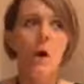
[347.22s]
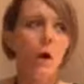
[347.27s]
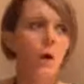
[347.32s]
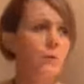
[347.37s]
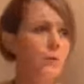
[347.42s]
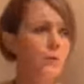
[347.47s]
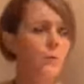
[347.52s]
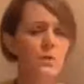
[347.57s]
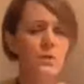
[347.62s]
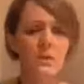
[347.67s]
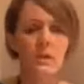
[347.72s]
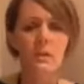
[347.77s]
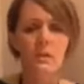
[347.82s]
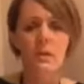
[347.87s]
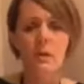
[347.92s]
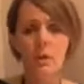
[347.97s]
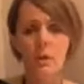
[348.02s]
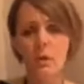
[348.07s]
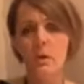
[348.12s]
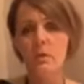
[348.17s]
Of course, I had
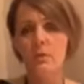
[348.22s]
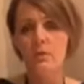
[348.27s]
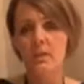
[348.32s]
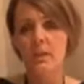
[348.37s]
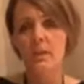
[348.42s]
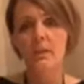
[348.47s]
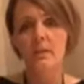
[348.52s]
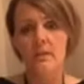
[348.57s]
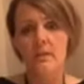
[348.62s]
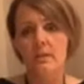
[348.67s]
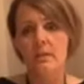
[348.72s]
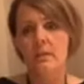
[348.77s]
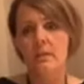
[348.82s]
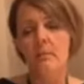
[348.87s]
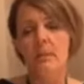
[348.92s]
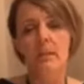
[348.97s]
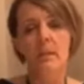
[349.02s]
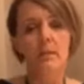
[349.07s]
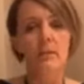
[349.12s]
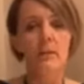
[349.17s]
a lot of challenges. I
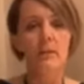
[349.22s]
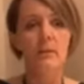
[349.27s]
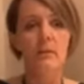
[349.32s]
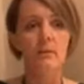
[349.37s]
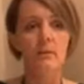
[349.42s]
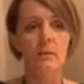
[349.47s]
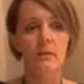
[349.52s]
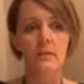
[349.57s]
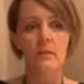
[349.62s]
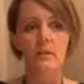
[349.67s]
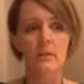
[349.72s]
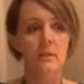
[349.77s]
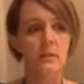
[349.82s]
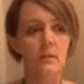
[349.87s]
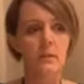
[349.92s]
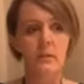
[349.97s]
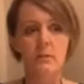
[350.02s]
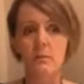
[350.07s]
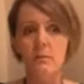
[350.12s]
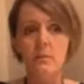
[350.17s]
mean,
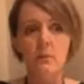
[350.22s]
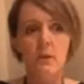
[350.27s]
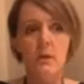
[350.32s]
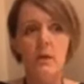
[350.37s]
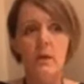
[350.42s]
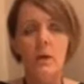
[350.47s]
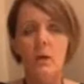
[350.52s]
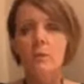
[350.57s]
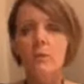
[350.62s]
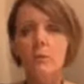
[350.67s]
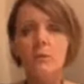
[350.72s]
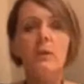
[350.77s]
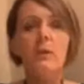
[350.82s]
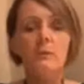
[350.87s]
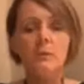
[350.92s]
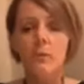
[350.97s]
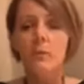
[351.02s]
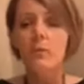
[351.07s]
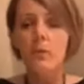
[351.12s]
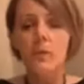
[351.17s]
for
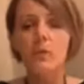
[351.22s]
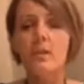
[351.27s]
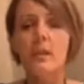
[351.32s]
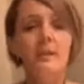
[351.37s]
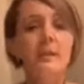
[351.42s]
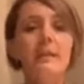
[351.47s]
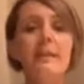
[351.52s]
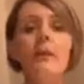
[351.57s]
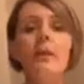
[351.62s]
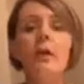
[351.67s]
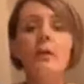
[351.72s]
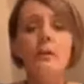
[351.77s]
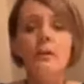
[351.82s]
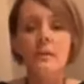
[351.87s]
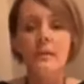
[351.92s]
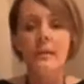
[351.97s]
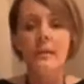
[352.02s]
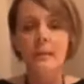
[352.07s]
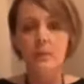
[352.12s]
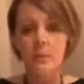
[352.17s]
me, first, I didn't
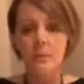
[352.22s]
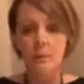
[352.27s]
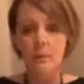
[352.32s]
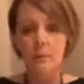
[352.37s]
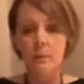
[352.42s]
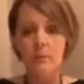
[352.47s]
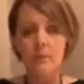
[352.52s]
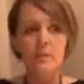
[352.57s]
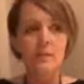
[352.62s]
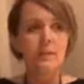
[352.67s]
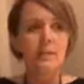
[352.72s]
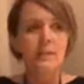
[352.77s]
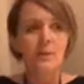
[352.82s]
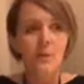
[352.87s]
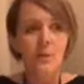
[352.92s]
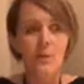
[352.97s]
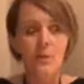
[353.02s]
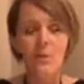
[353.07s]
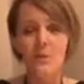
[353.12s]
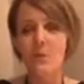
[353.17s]
understand when people said
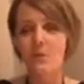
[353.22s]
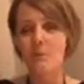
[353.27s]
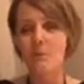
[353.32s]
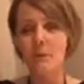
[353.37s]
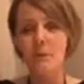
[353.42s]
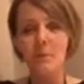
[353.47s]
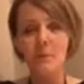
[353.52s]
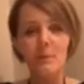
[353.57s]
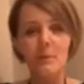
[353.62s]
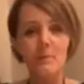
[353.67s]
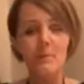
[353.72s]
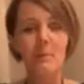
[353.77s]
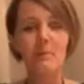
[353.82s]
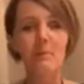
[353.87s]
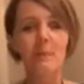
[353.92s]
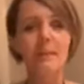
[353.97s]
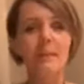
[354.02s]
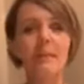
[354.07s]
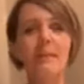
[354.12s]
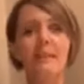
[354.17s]
no, or
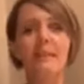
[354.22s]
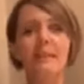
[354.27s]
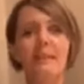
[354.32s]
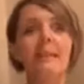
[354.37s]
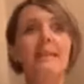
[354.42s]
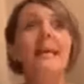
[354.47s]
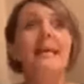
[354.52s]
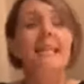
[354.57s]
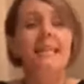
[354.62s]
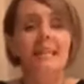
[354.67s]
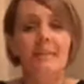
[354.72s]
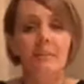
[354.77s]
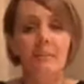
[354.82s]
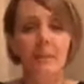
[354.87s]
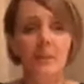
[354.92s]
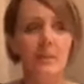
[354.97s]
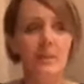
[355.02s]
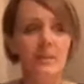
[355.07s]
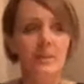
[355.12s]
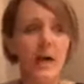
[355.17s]
people didn't get it,
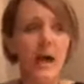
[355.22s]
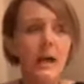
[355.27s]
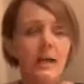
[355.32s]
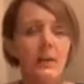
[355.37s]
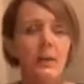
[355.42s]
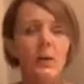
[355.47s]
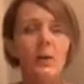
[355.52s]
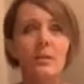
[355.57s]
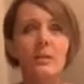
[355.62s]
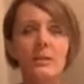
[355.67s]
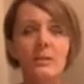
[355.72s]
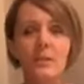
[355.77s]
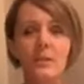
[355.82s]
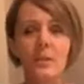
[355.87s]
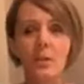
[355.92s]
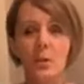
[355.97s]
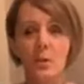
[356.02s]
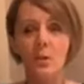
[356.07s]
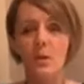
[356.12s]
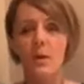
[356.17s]
because I got it
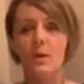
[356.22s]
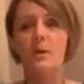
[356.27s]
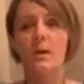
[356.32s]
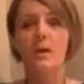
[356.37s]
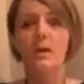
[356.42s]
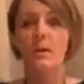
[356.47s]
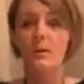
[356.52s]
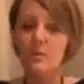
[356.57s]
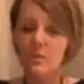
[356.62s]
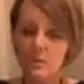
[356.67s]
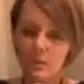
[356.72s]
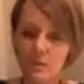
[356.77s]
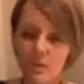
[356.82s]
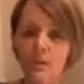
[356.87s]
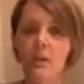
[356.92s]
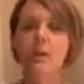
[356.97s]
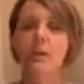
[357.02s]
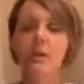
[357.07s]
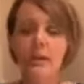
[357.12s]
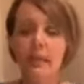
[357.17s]
so on such a
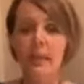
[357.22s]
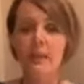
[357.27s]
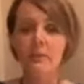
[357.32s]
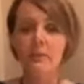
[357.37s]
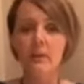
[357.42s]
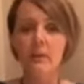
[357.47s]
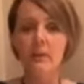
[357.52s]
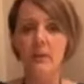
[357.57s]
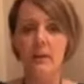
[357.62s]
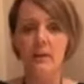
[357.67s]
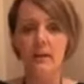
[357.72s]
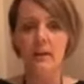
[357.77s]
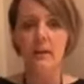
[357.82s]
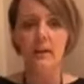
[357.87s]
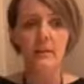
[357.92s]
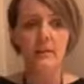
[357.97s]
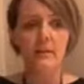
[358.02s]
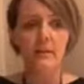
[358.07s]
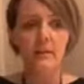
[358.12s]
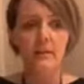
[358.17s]
gut level that
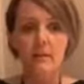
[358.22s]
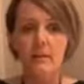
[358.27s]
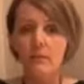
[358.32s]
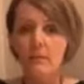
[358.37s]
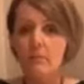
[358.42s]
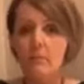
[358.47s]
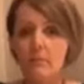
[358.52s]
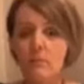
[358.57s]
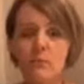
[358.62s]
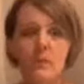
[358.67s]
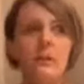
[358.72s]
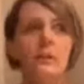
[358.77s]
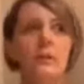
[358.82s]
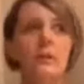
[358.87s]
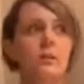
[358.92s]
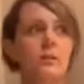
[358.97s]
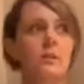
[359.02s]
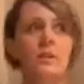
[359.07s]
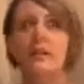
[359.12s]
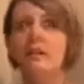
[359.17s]
I didn't
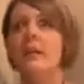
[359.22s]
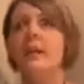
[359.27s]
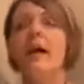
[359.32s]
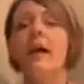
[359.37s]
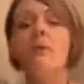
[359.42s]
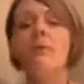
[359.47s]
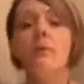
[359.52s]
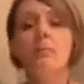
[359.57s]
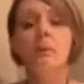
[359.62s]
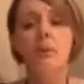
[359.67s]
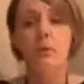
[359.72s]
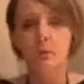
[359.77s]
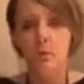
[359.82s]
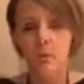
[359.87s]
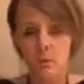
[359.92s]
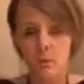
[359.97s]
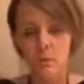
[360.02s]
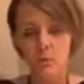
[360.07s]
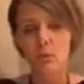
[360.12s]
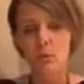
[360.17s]
understand that everybody
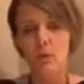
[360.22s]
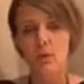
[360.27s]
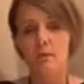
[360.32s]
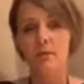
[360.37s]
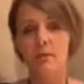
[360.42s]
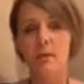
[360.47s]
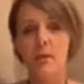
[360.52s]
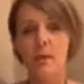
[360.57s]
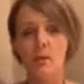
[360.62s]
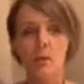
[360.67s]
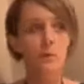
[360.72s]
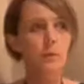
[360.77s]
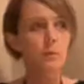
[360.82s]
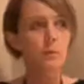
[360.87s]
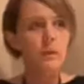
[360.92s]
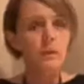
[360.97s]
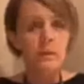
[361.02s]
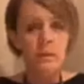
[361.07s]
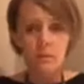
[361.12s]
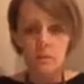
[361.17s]
wouldn't do that. So for
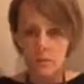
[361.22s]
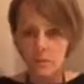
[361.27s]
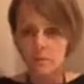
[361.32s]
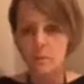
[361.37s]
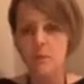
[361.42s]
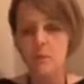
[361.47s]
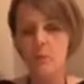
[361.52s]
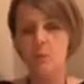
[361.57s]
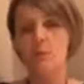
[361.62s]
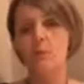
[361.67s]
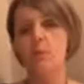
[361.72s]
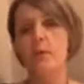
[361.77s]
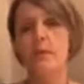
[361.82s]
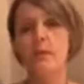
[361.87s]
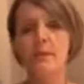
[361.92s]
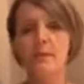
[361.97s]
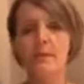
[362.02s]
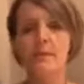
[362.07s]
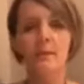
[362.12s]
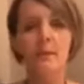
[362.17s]
me, that was a big
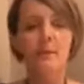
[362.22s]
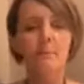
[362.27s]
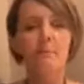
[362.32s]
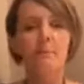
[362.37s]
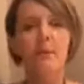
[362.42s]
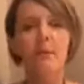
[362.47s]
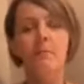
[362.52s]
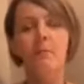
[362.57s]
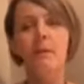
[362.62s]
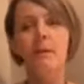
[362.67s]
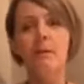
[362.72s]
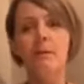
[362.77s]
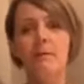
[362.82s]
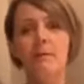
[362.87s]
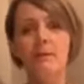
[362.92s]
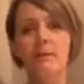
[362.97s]
surprise. But